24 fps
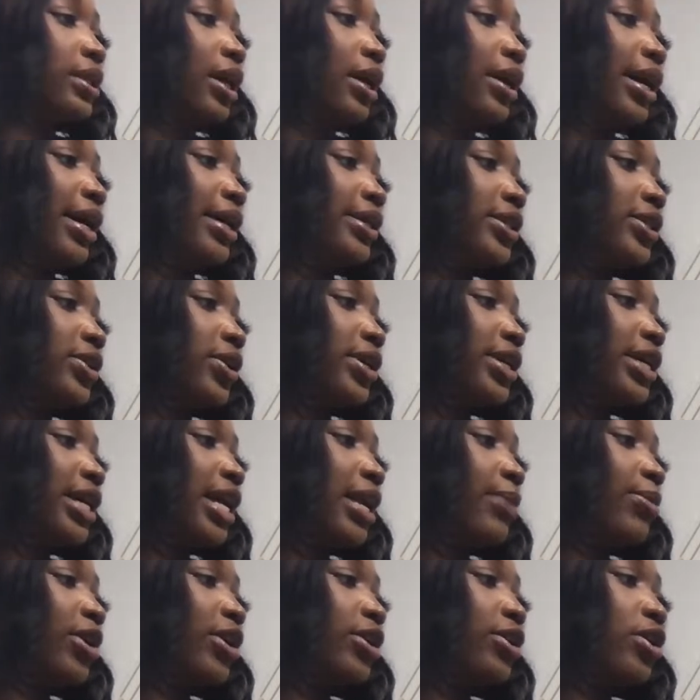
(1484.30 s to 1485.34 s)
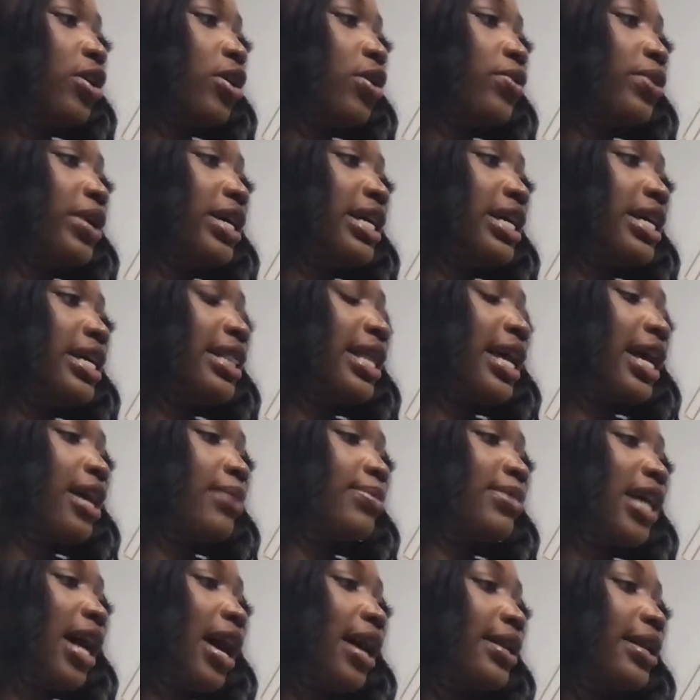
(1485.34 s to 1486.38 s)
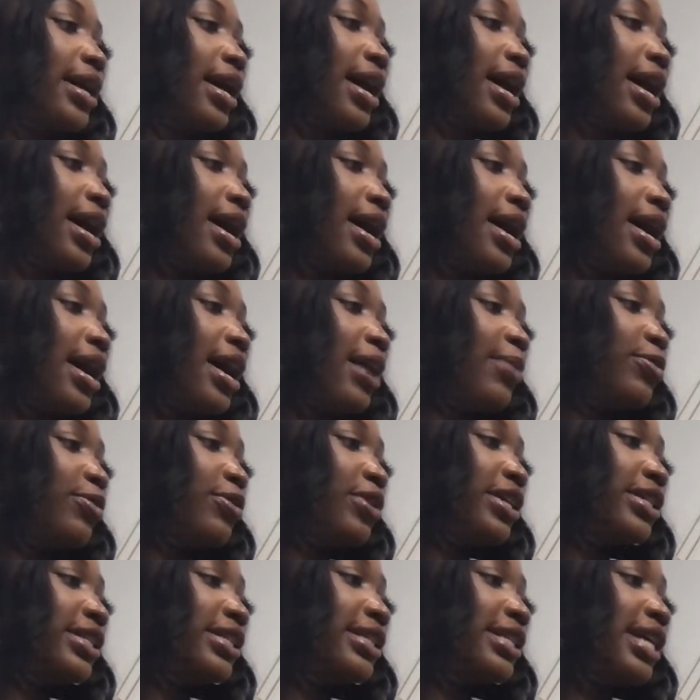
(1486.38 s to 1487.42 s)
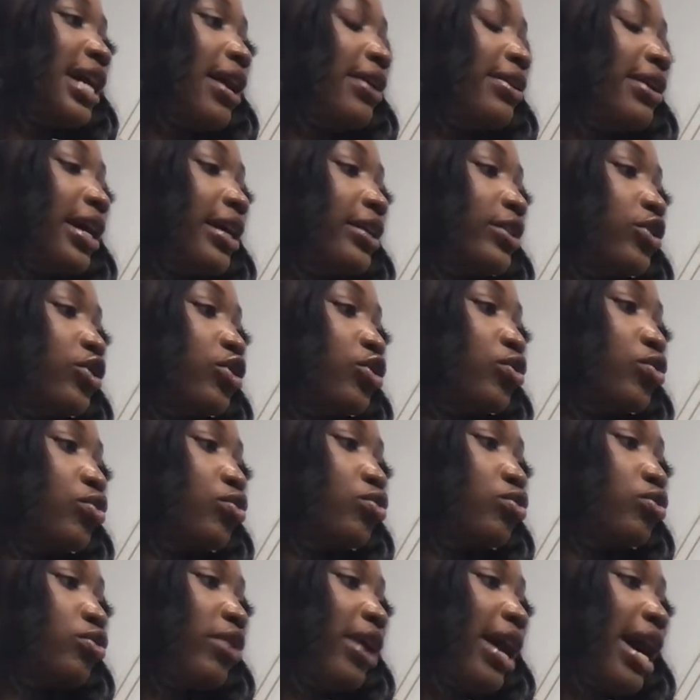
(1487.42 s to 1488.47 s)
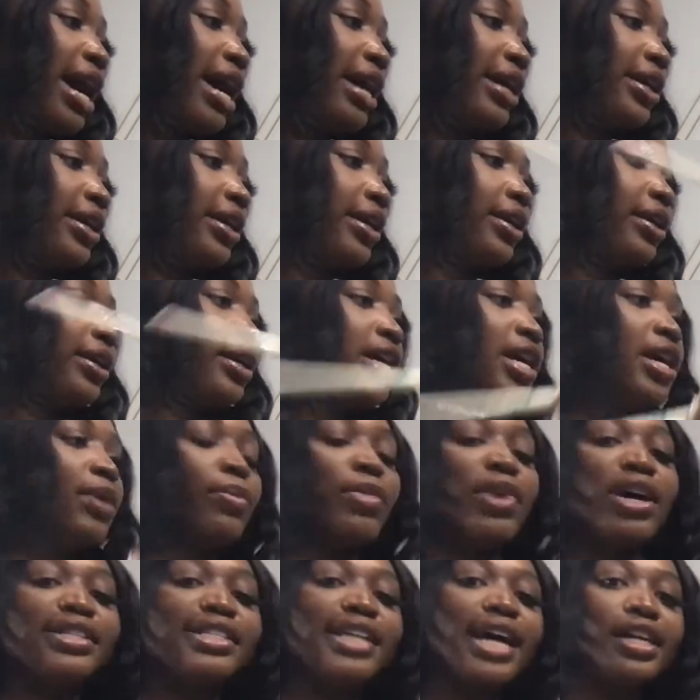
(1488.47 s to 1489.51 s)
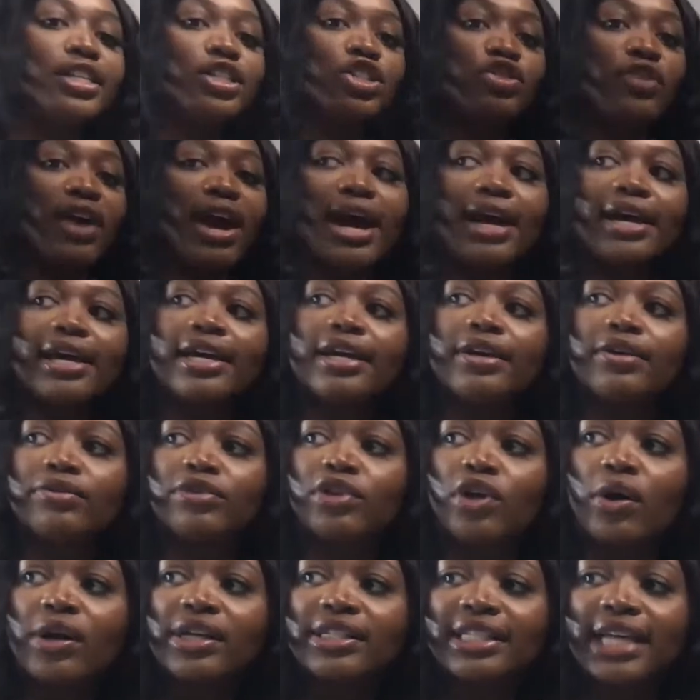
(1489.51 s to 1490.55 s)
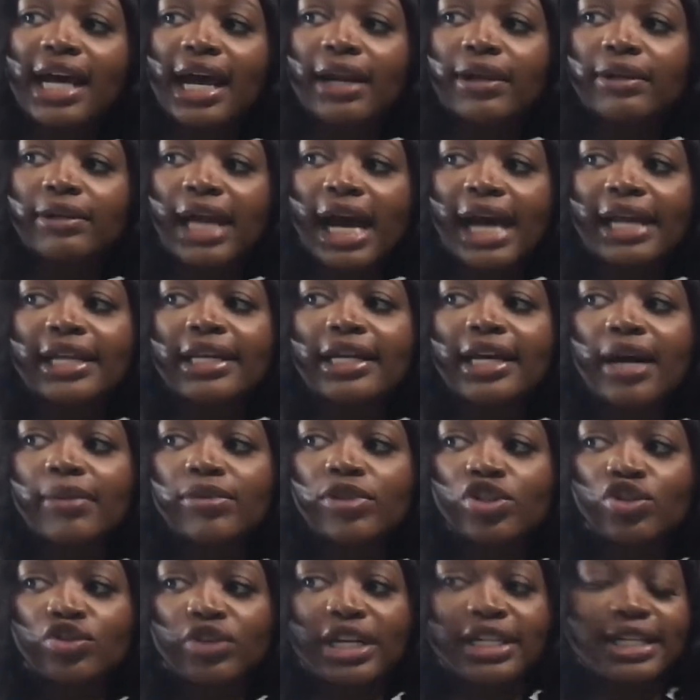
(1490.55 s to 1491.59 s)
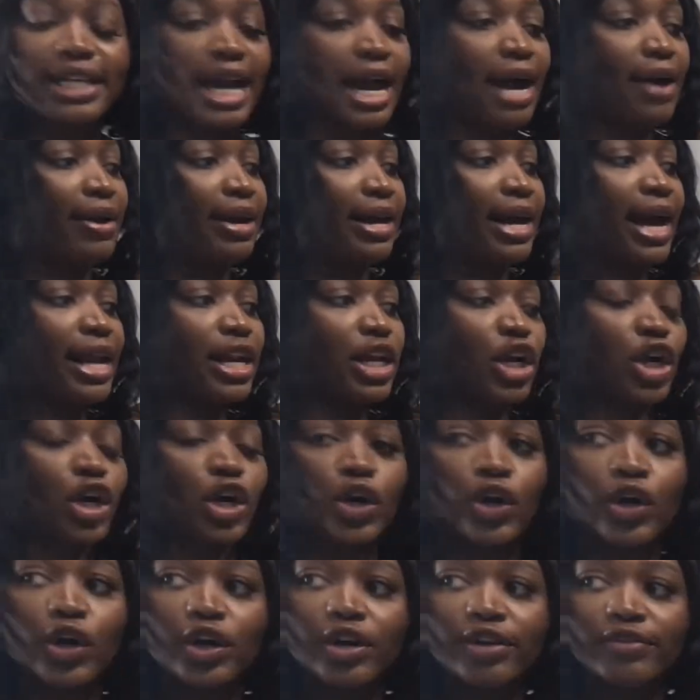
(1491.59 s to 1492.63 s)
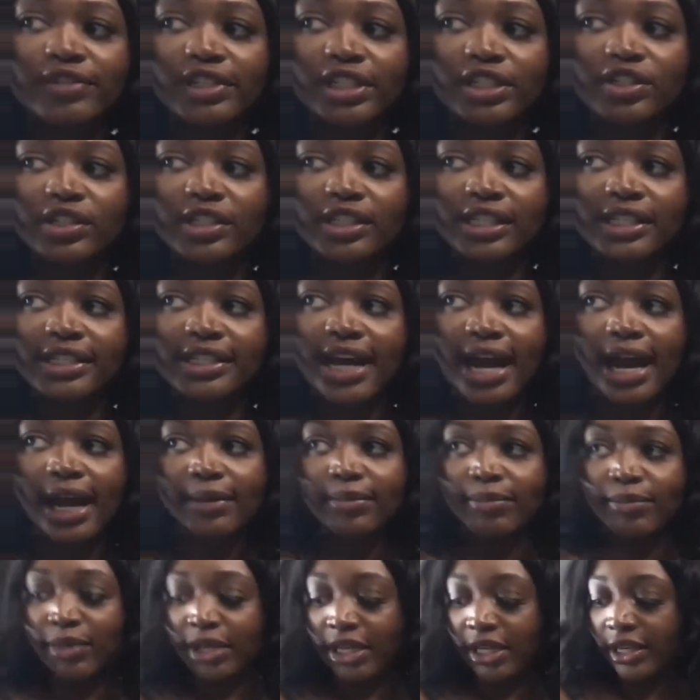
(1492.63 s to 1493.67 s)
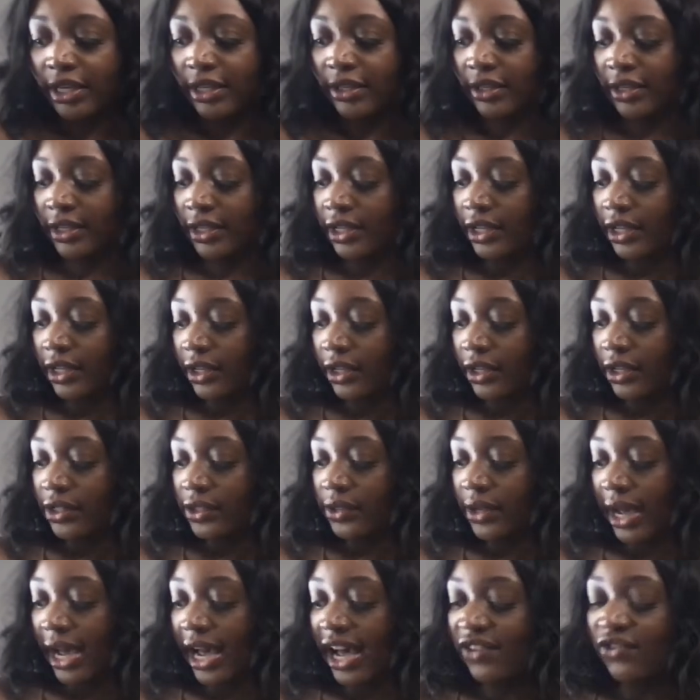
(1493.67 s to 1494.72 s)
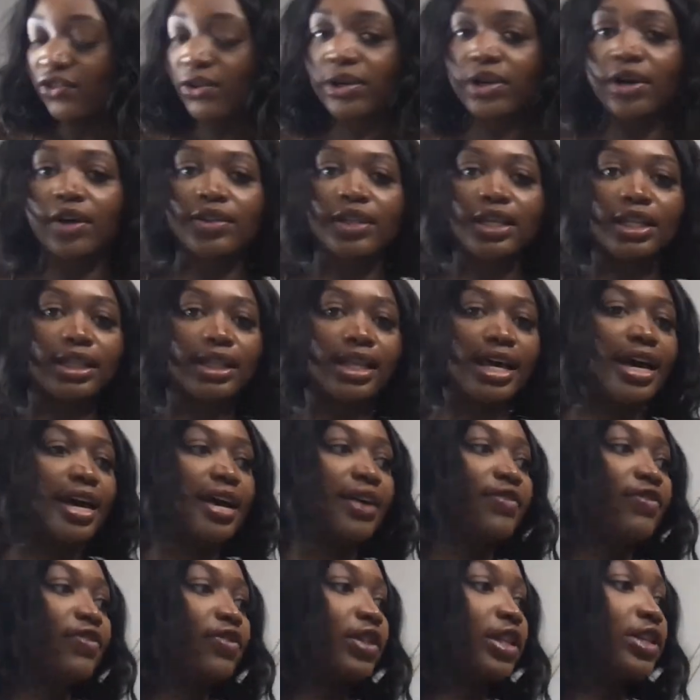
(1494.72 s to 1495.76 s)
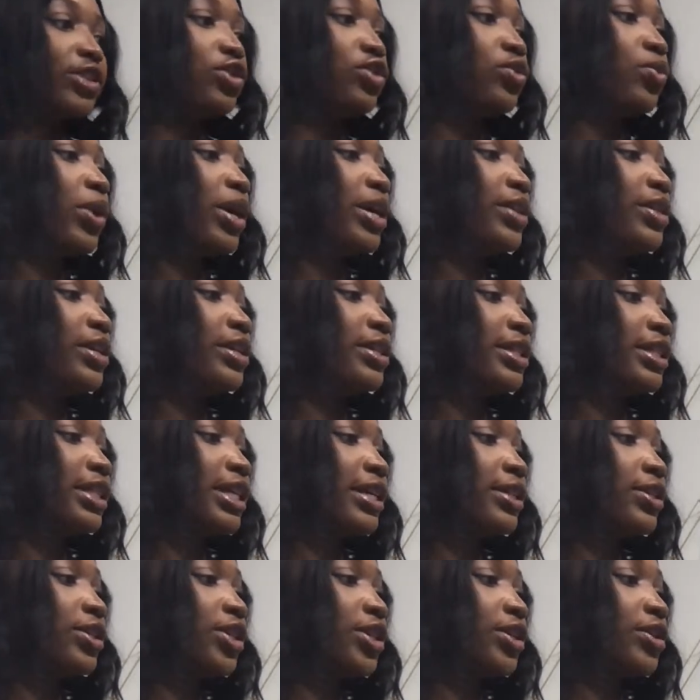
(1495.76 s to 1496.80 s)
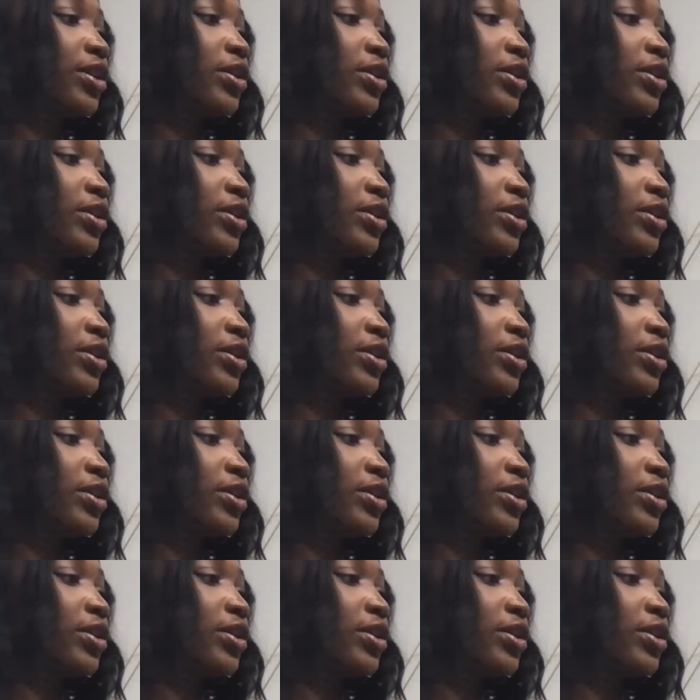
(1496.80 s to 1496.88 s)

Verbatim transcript: All right, so again, I'm gonna go in like I'm dying the eye. I press down, I drag it. But as I drag it, notice that I didn't come straight down. I kind of curved it just a tad bit. So I have one on the left. Let's do one in the center.